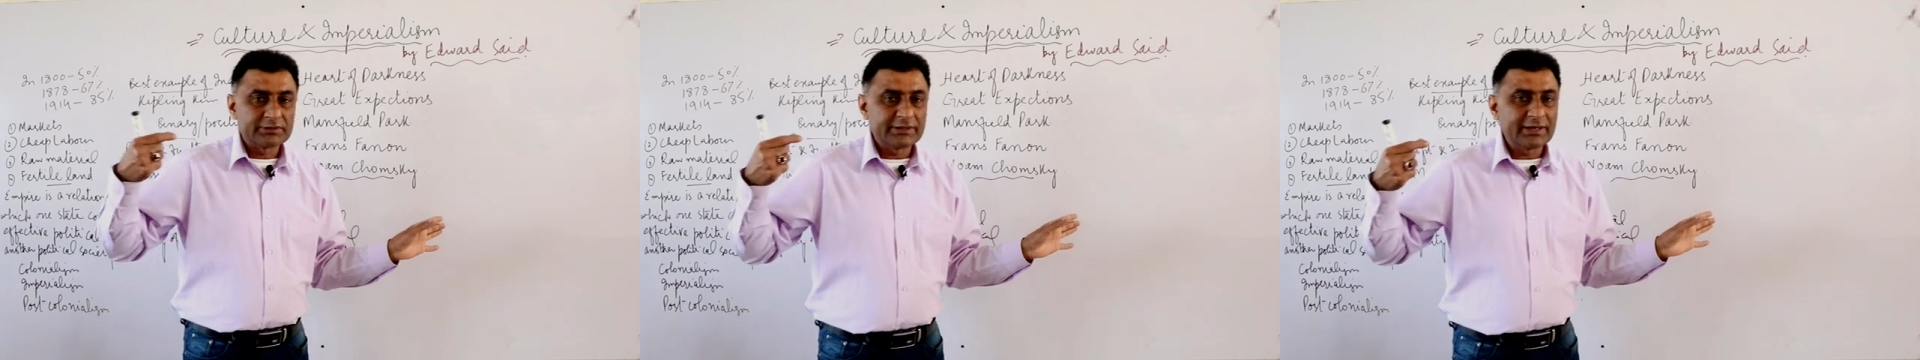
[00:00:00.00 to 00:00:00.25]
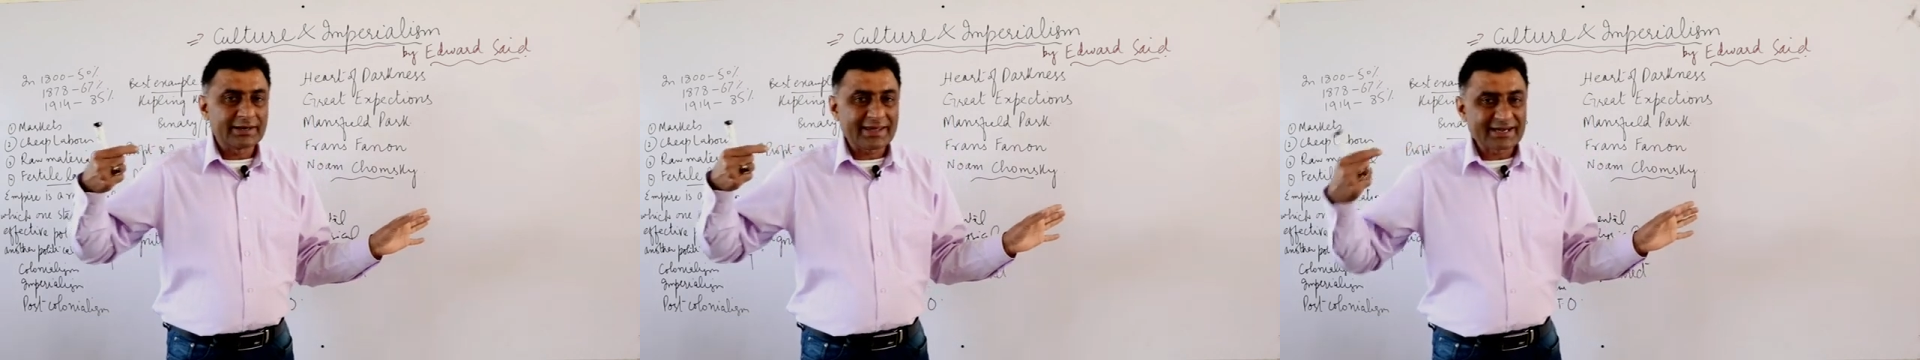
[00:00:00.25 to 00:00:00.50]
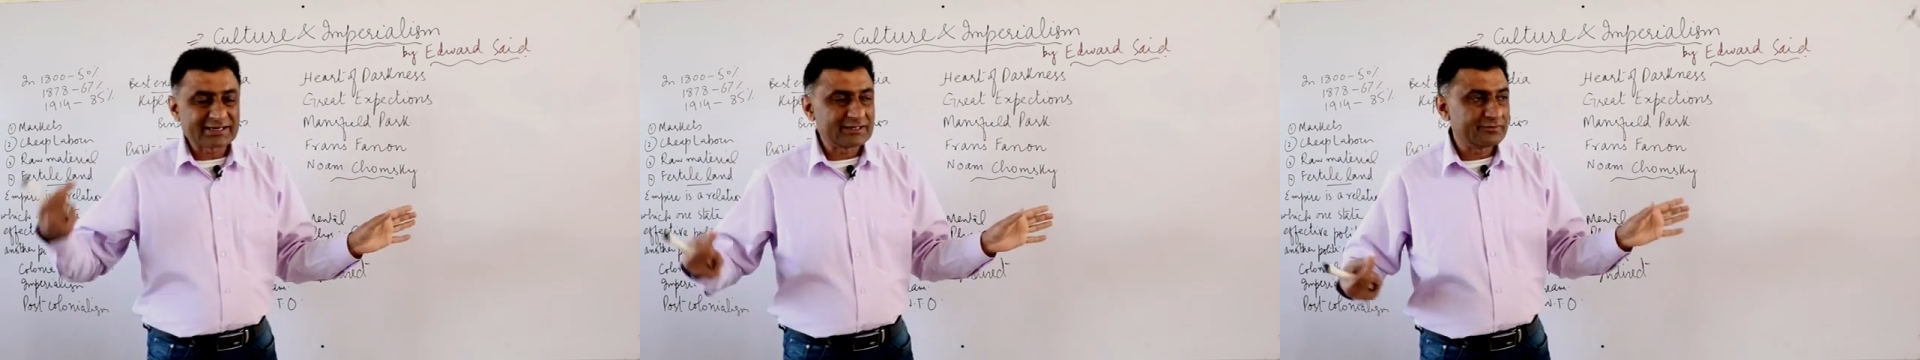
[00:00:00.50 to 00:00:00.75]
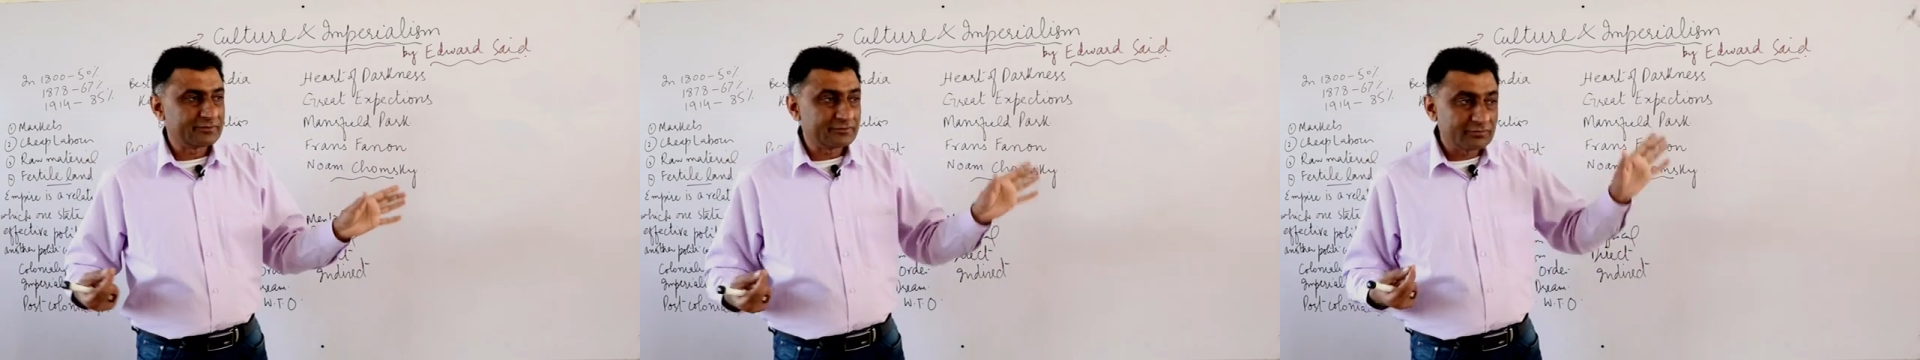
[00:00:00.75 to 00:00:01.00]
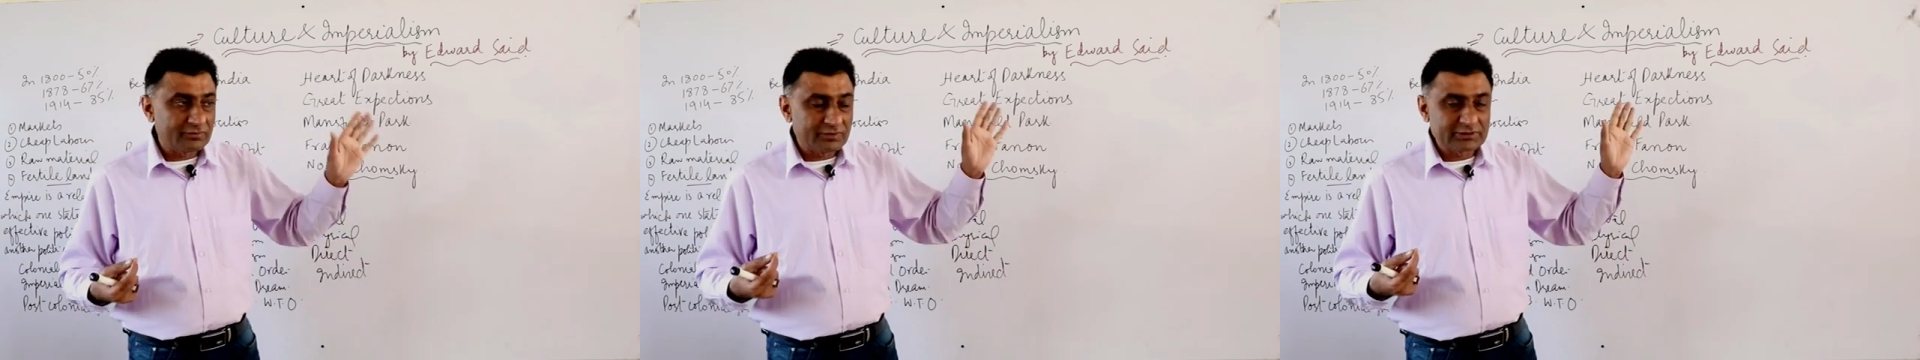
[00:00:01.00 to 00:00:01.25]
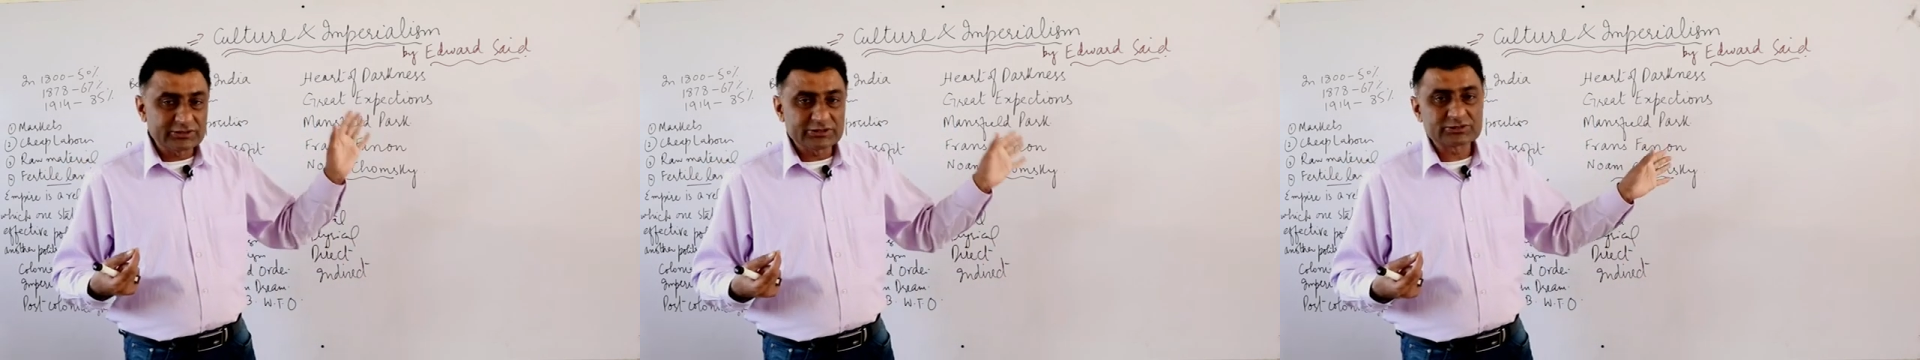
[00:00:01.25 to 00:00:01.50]
They are active,
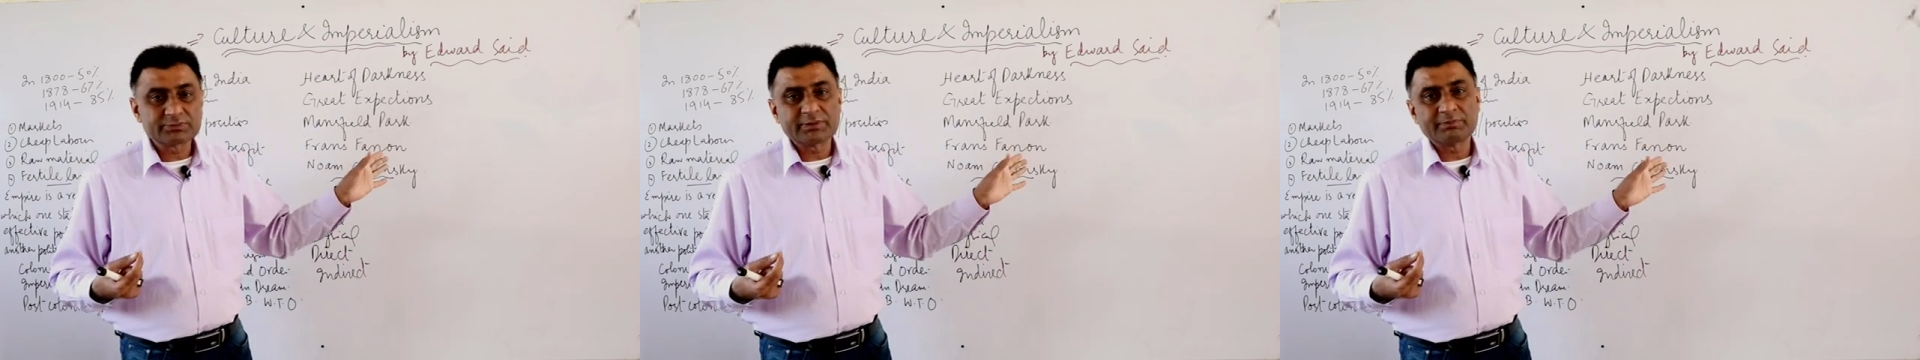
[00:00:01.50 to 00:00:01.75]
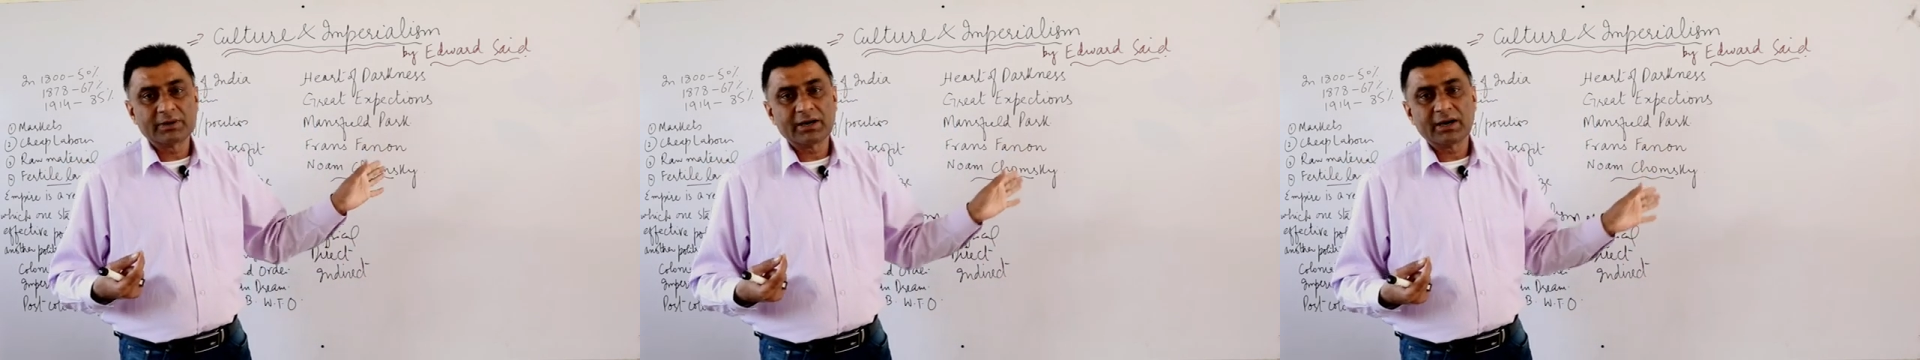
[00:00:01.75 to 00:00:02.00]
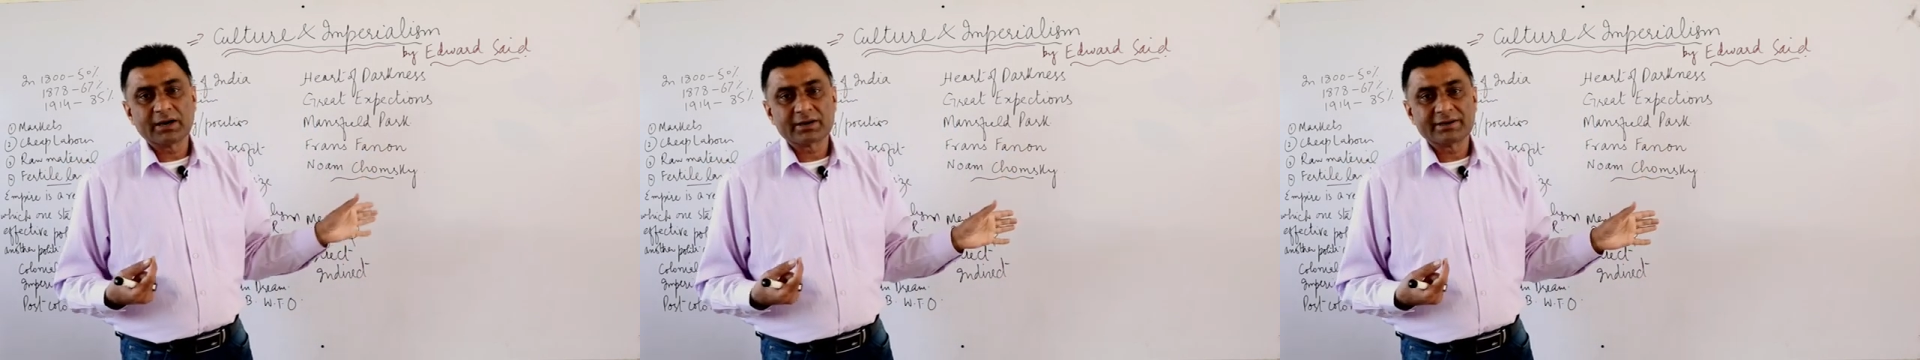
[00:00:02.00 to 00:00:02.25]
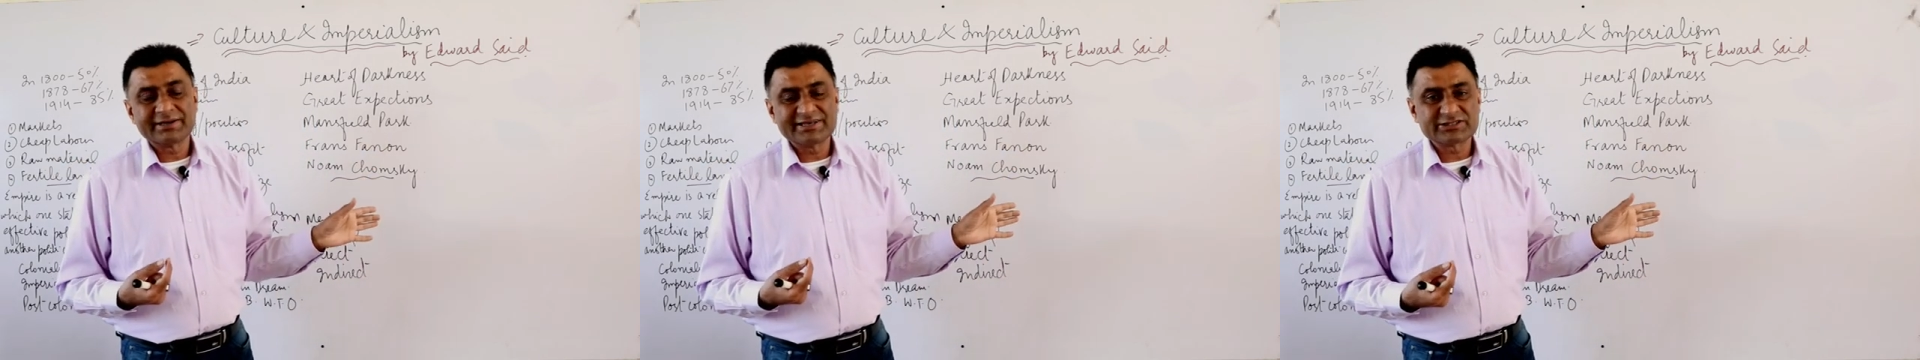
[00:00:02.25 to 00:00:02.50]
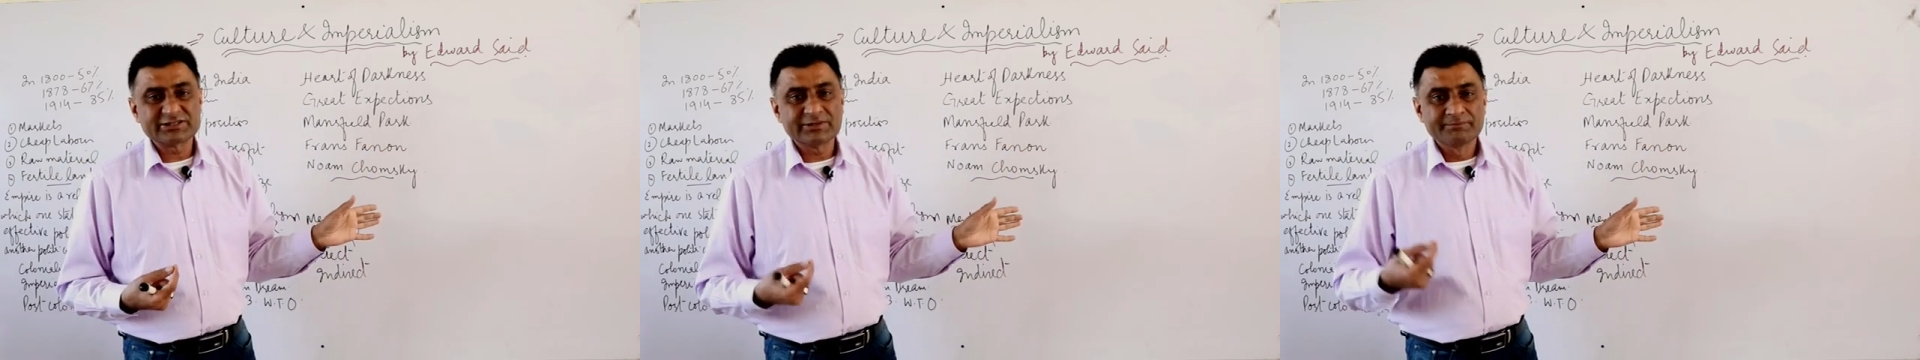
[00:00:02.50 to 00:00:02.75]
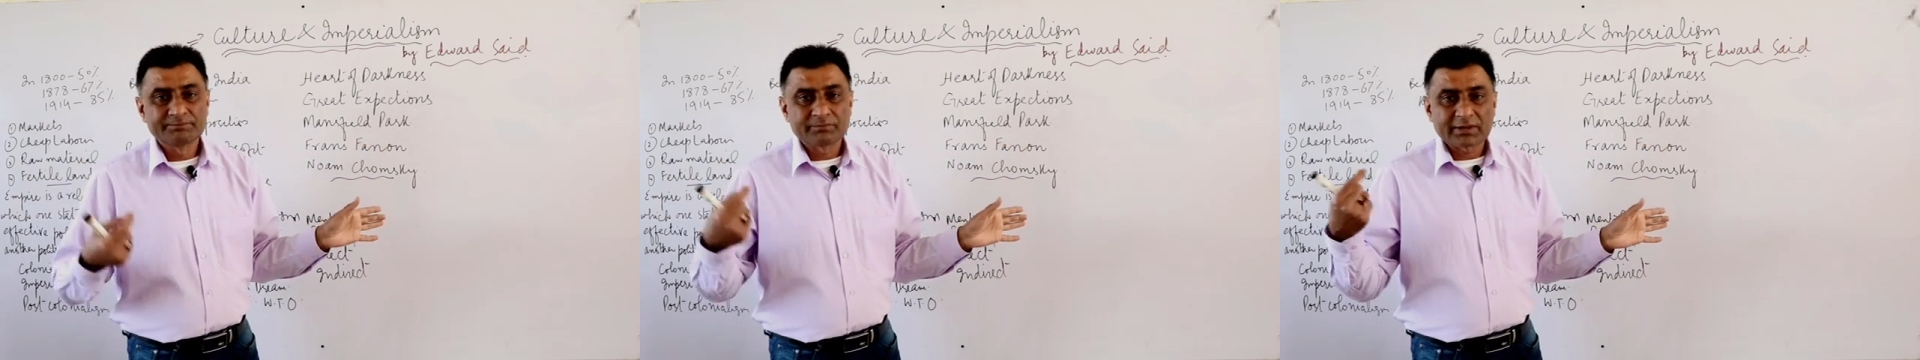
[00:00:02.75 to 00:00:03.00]
these people are
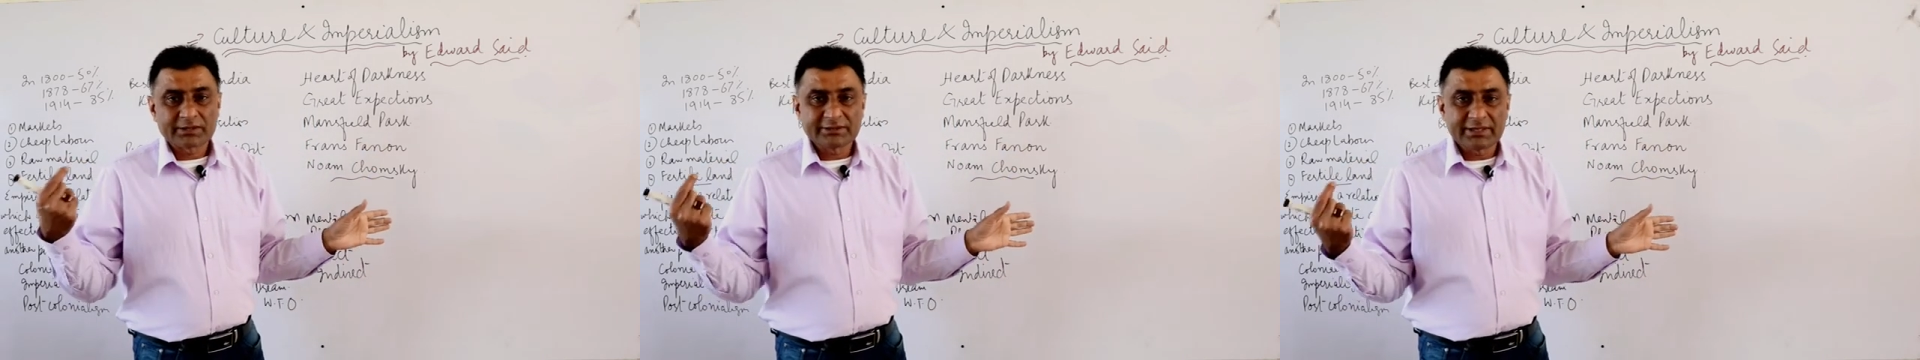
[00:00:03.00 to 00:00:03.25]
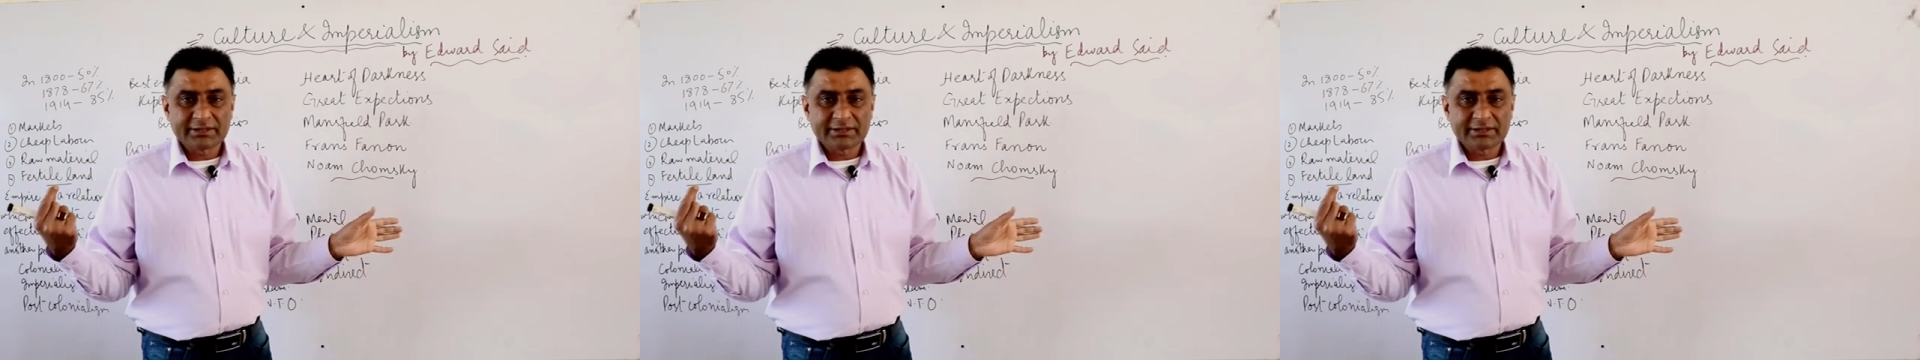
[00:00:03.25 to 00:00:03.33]
lazy.